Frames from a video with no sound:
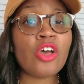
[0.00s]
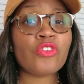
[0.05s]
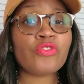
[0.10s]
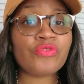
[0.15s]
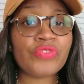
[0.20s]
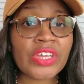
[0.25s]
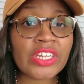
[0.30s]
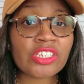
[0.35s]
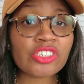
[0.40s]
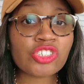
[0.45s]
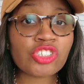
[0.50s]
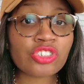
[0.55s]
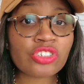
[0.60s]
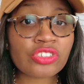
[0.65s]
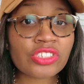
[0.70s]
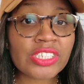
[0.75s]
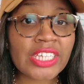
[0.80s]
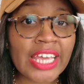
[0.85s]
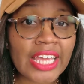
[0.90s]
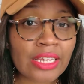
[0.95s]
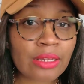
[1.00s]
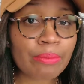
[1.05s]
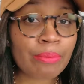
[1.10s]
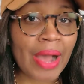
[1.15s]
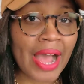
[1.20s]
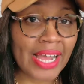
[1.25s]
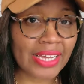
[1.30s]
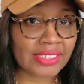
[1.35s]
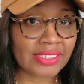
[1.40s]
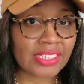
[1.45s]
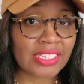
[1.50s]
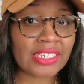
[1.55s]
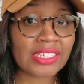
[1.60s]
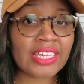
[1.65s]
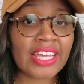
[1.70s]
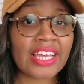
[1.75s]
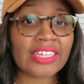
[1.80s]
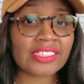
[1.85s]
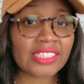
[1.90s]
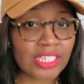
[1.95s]
finishers in boxing.
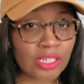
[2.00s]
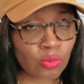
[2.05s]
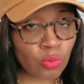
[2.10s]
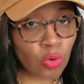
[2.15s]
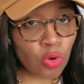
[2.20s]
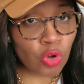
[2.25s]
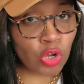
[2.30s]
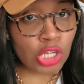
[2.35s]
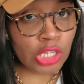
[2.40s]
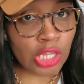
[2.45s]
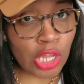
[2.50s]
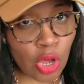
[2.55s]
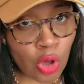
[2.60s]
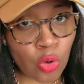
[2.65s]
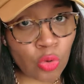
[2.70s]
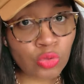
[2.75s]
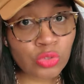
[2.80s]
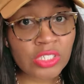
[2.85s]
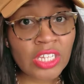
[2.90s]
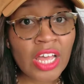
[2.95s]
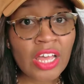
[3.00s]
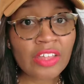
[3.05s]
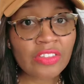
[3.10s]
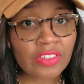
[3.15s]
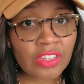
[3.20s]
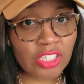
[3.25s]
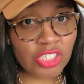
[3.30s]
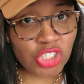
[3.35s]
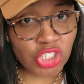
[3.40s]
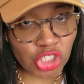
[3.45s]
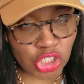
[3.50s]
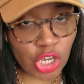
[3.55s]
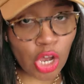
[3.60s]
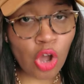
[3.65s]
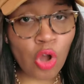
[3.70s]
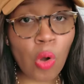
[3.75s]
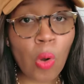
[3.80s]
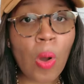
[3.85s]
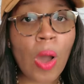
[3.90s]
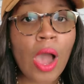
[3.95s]
Yes, he will close the
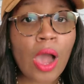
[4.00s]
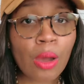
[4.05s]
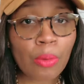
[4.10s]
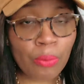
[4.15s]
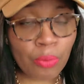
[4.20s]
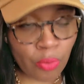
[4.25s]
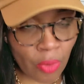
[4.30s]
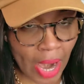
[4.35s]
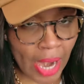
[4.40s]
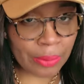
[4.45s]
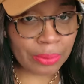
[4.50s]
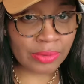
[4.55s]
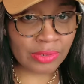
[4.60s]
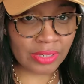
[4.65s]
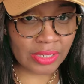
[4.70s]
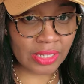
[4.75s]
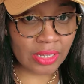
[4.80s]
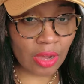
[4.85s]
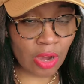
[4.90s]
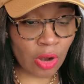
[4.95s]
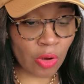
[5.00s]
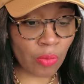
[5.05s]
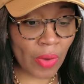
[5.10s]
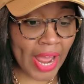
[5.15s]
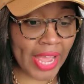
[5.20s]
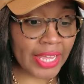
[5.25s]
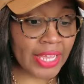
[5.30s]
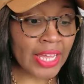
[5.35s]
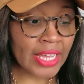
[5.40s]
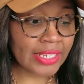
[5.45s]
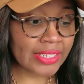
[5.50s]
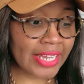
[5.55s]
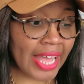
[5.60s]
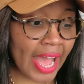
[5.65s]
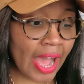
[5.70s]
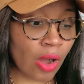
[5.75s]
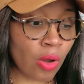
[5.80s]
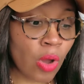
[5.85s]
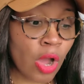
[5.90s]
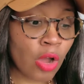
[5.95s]
show properly, all right?
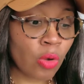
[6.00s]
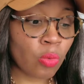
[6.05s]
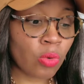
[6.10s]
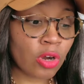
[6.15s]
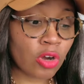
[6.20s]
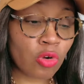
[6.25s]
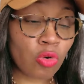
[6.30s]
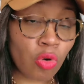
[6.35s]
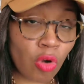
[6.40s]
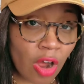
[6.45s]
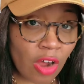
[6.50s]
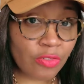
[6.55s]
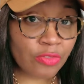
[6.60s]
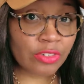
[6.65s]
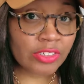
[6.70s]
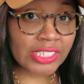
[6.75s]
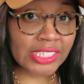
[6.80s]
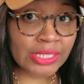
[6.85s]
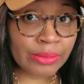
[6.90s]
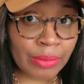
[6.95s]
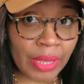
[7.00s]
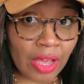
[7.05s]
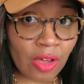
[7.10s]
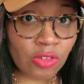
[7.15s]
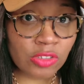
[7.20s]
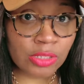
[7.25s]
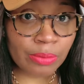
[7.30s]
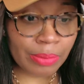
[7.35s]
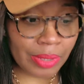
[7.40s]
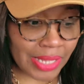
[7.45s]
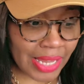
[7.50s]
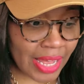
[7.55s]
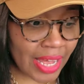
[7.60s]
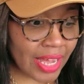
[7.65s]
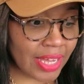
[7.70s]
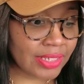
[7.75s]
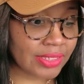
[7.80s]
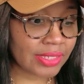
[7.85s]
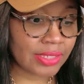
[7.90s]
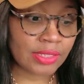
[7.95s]
Now, when Crawford smells
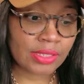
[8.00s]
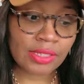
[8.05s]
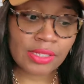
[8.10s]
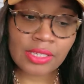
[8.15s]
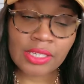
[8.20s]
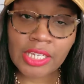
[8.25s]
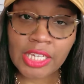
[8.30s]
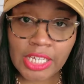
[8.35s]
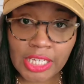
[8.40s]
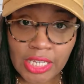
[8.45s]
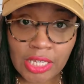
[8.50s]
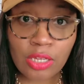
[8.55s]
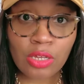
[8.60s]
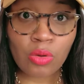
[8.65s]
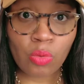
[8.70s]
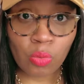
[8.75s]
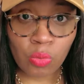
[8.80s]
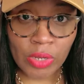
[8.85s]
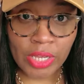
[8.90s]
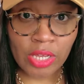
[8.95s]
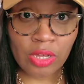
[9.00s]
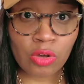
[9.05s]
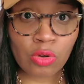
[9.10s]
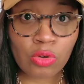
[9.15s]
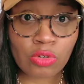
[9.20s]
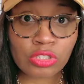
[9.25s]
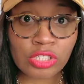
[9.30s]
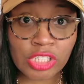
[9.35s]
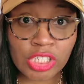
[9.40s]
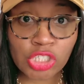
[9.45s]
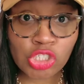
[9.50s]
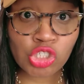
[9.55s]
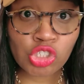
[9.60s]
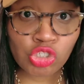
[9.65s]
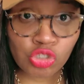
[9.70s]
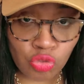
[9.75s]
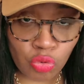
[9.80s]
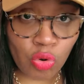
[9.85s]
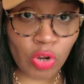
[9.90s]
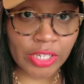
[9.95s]
blood, he will
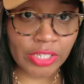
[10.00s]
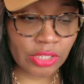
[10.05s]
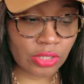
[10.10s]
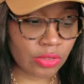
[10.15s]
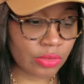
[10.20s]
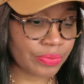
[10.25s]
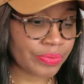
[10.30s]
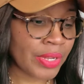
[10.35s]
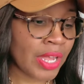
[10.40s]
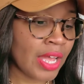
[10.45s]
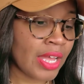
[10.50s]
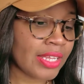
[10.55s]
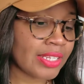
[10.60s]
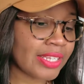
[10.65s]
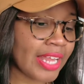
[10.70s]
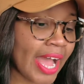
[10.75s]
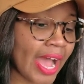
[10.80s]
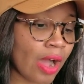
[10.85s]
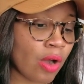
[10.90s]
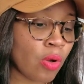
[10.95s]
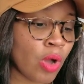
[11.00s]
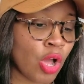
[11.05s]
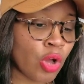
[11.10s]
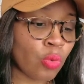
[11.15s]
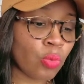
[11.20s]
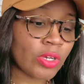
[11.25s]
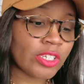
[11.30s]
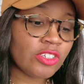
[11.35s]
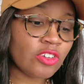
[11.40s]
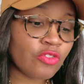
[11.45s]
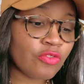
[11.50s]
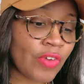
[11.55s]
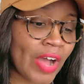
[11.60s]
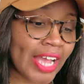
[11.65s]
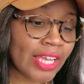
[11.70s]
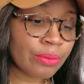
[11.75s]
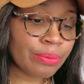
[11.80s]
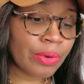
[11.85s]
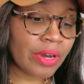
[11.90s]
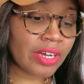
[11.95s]
destroy you. Now, when you
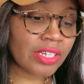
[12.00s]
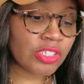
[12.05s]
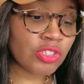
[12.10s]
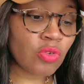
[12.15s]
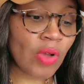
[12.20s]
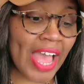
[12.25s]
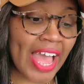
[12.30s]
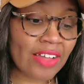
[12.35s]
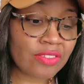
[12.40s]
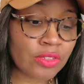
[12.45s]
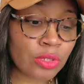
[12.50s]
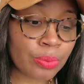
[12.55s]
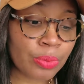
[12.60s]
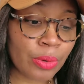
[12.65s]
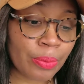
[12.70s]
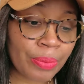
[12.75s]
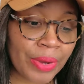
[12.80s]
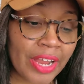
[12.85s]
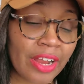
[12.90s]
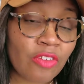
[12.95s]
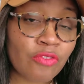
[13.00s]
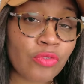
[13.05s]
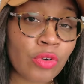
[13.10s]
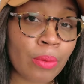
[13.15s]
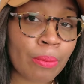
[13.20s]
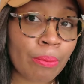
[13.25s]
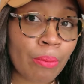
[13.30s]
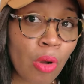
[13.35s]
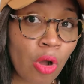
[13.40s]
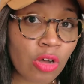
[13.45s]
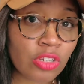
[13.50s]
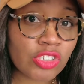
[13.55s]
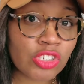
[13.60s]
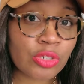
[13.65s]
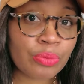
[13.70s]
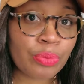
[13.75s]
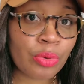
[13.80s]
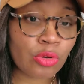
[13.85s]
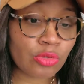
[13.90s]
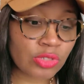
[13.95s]
fight Bud, you have to prepare for
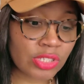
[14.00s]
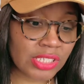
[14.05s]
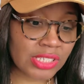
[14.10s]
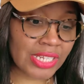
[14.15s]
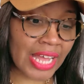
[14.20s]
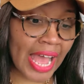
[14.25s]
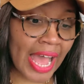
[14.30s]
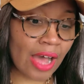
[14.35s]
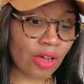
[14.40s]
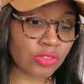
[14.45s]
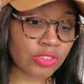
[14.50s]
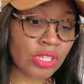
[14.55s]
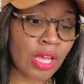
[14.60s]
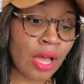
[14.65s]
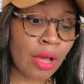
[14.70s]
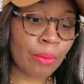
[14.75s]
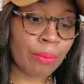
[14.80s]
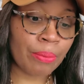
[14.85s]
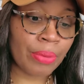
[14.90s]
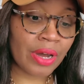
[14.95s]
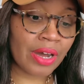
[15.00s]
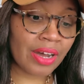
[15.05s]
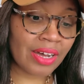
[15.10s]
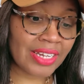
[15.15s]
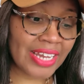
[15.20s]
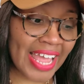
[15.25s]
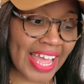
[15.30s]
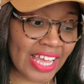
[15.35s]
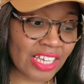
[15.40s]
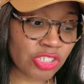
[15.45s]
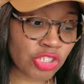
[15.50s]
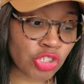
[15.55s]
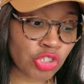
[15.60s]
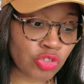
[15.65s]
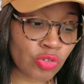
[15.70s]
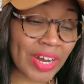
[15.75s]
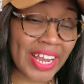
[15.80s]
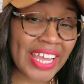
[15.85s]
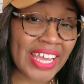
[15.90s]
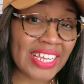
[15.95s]
multiple styles. Bud has
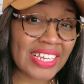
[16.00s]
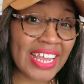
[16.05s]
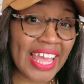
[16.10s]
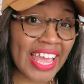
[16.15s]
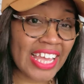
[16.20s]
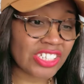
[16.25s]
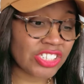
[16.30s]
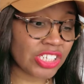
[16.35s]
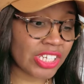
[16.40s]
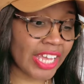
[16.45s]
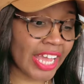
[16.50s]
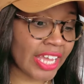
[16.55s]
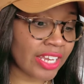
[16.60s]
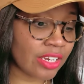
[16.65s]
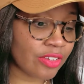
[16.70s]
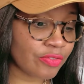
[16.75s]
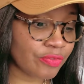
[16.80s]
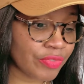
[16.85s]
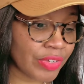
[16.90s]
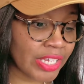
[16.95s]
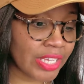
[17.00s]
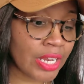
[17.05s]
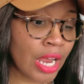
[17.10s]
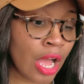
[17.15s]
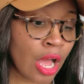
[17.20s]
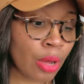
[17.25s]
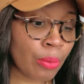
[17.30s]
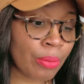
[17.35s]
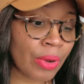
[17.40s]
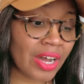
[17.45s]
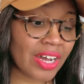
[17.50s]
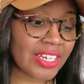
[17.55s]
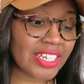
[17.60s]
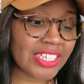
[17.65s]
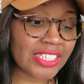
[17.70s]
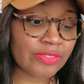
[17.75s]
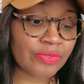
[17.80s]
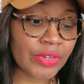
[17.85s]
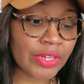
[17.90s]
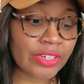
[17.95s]
trained, educated feet. Bud
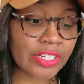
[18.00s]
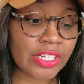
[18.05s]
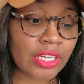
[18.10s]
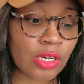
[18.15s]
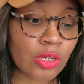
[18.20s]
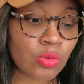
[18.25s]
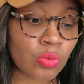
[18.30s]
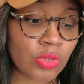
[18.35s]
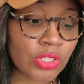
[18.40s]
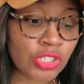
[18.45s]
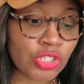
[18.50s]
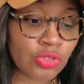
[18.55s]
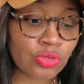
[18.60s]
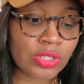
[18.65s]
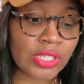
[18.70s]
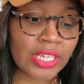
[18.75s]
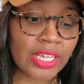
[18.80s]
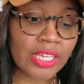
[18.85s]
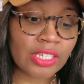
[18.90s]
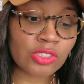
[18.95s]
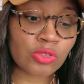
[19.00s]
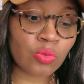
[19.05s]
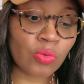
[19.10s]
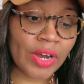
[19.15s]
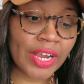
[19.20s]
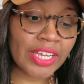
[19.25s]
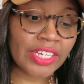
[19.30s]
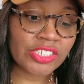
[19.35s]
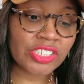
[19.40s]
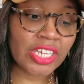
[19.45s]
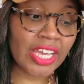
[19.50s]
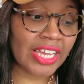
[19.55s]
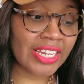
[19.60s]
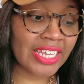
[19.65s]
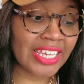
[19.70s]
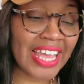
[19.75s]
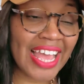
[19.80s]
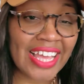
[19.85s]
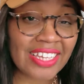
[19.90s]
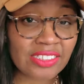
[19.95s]
is very good with using his range, and
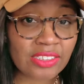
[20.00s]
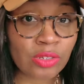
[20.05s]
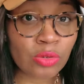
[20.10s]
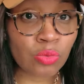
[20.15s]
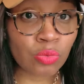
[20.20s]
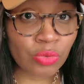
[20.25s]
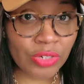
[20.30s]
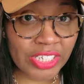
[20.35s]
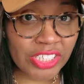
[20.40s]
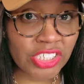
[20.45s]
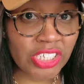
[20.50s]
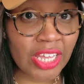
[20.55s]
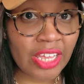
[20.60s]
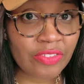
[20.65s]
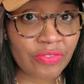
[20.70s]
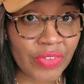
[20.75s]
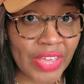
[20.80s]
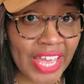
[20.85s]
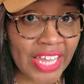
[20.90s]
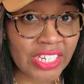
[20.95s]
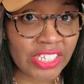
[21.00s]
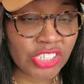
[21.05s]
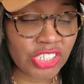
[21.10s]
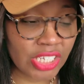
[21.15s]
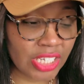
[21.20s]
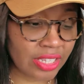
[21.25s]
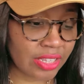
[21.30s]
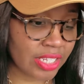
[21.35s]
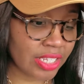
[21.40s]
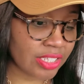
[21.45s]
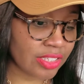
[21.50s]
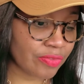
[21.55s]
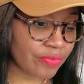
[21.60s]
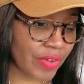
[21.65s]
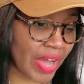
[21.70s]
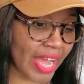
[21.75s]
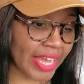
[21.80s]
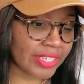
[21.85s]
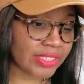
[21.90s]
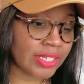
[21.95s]
he has the reach advantage in this
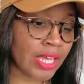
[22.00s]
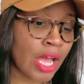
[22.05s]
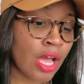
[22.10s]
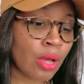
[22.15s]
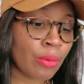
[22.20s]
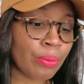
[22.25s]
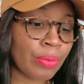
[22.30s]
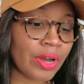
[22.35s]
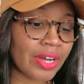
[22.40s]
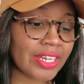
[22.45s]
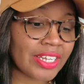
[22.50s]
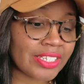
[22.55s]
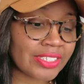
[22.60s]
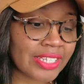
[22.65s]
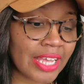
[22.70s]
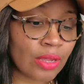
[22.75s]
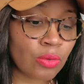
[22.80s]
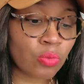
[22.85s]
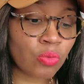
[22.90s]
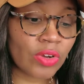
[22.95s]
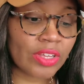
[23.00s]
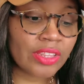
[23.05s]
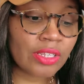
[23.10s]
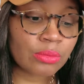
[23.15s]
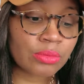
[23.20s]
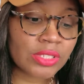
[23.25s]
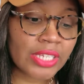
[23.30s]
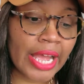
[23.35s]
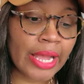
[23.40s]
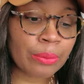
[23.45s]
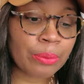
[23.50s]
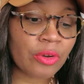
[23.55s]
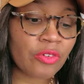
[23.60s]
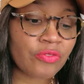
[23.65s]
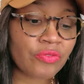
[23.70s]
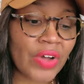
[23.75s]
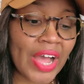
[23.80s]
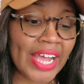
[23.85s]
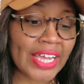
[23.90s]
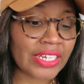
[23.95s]
fight. Bud is a rhythm type of
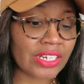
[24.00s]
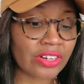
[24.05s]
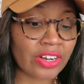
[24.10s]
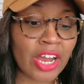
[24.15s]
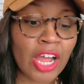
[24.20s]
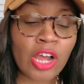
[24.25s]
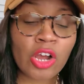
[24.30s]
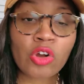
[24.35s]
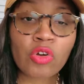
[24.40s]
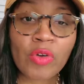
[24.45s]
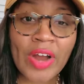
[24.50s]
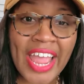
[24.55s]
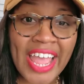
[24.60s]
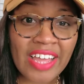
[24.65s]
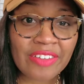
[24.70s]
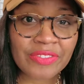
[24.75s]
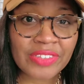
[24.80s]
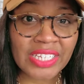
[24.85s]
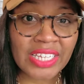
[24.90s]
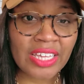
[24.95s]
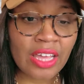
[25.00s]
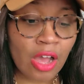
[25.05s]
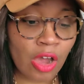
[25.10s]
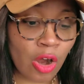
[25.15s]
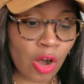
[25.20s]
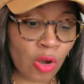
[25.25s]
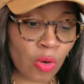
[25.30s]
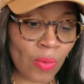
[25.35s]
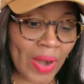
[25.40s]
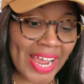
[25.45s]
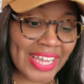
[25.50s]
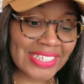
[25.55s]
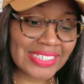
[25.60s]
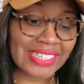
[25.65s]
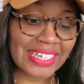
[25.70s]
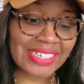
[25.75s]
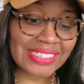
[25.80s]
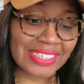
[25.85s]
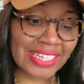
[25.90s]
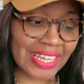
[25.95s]
fighter, crafty, all right, does a